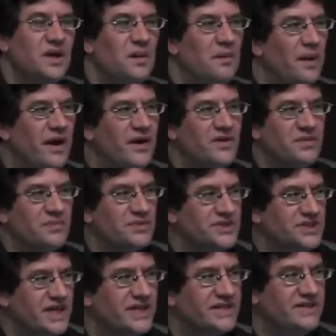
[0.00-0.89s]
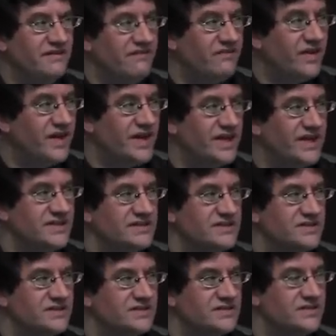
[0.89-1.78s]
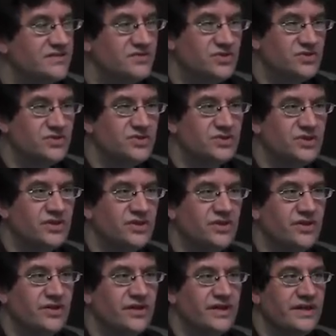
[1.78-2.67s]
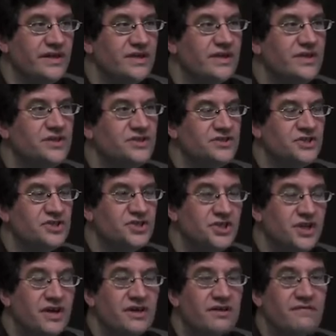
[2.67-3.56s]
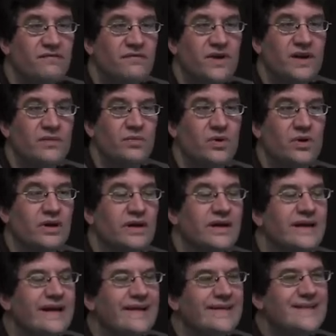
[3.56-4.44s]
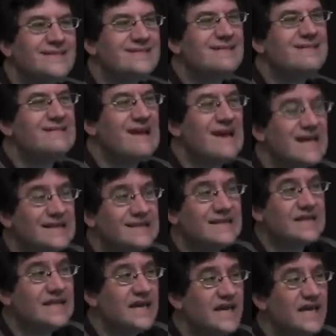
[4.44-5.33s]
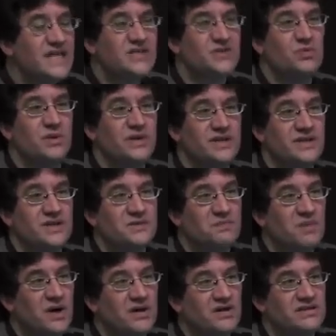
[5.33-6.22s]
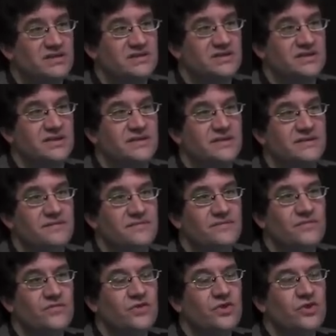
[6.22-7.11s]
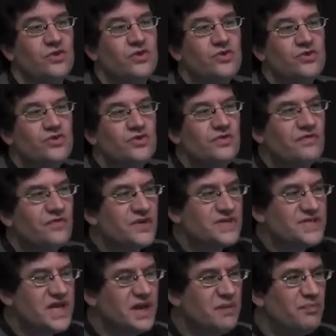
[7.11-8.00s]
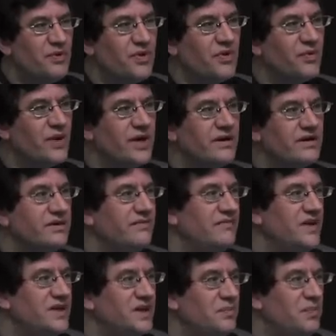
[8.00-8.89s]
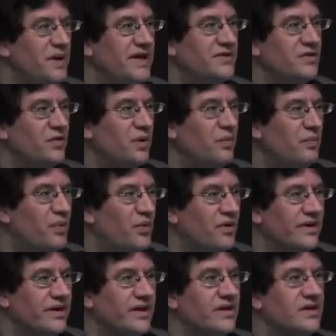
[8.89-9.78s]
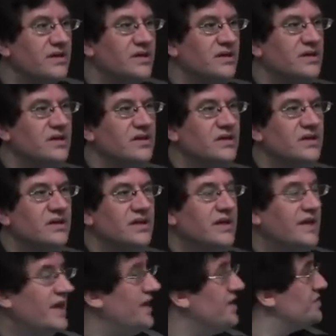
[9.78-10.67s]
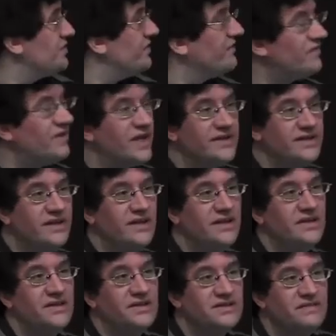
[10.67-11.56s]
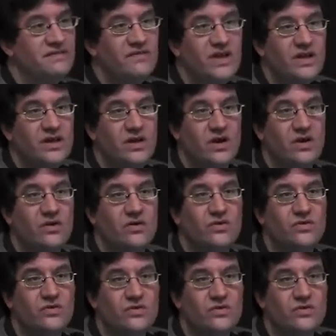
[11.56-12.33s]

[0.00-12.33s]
about projected finances of Social Security. It's a shared framework. That's not the case with this policy. So, for example, the record of independent reporting is reflected in this video.